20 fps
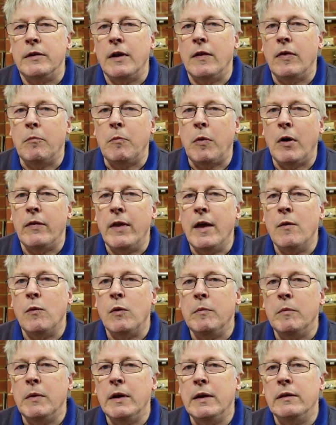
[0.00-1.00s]
And by that
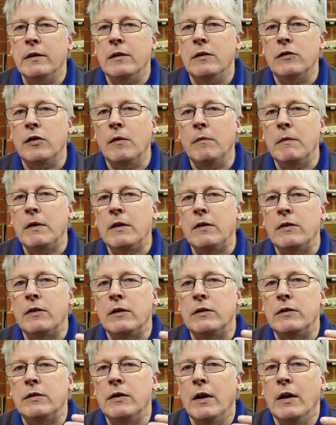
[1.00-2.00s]
we mean that something
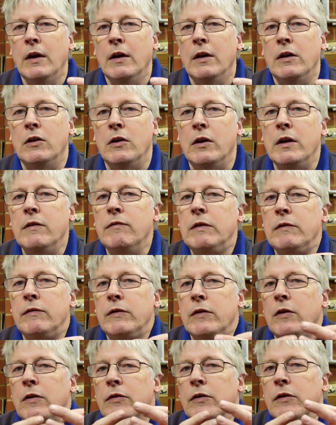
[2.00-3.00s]
that, even
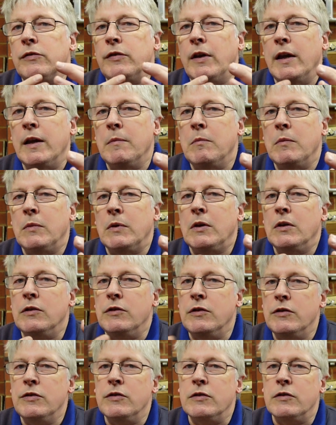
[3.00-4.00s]
if you've got the same
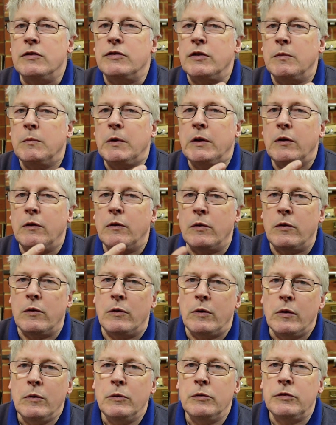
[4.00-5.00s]
condition as someone or
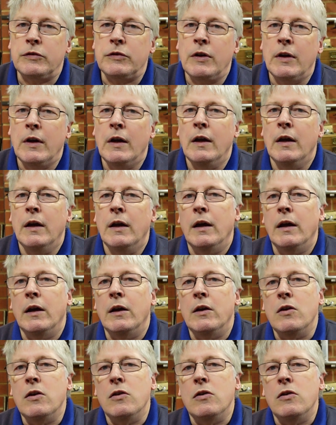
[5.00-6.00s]
other else,
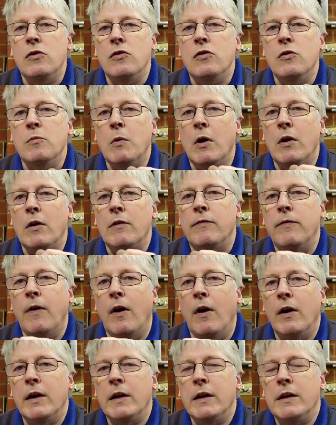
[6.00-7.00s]
you might
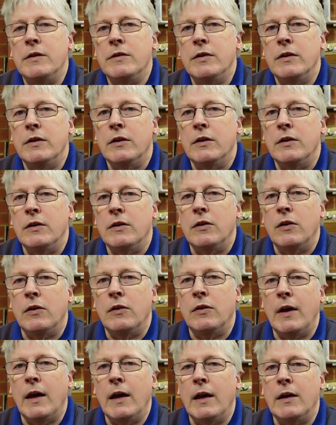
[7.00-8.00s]
find
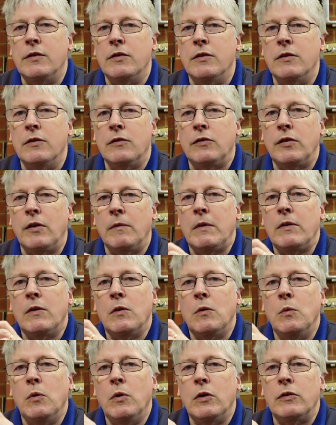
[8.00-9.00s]
that something
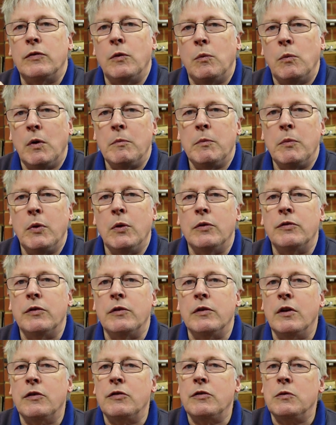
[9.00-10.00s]
that works for one
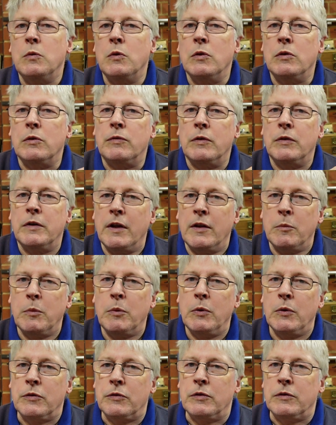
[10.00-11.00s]
person doesn't work for another
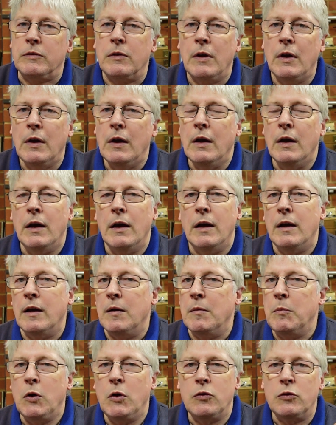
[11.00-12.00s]
person,
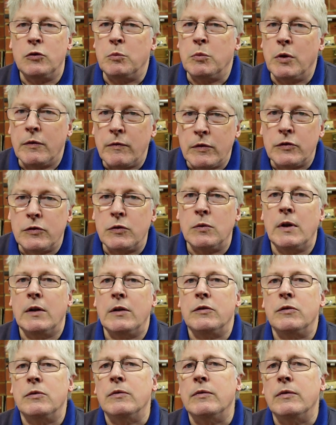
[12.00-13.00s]
personal preference, all
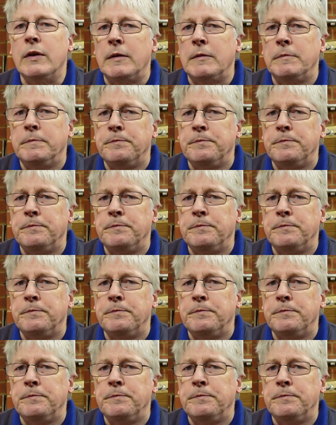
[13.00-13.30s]
that sort of thing.